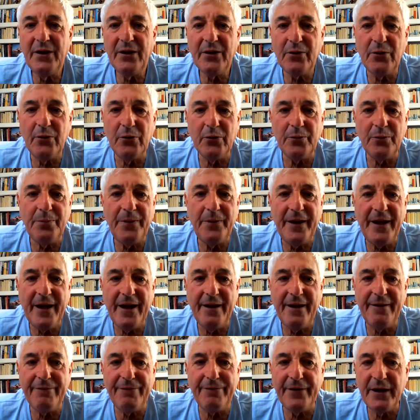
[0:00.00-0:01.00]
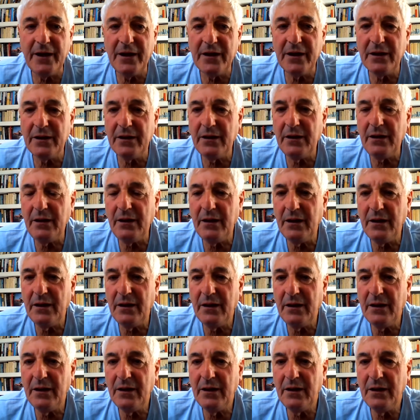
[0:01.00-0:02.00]
called Pierre Vinken,
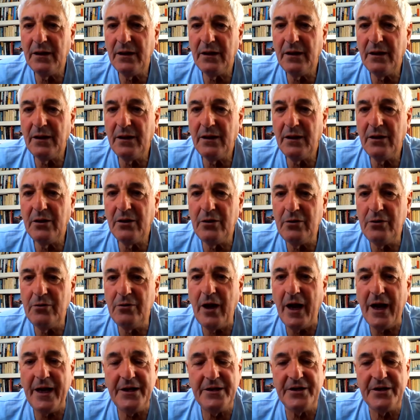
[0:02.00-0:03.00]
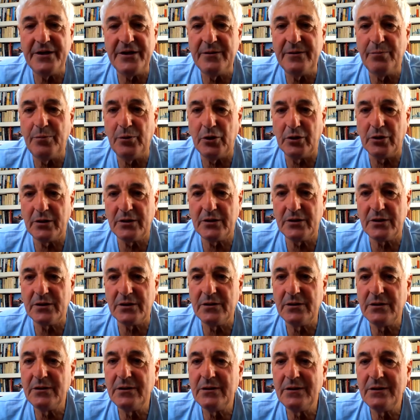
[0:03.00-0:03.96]
who hated books.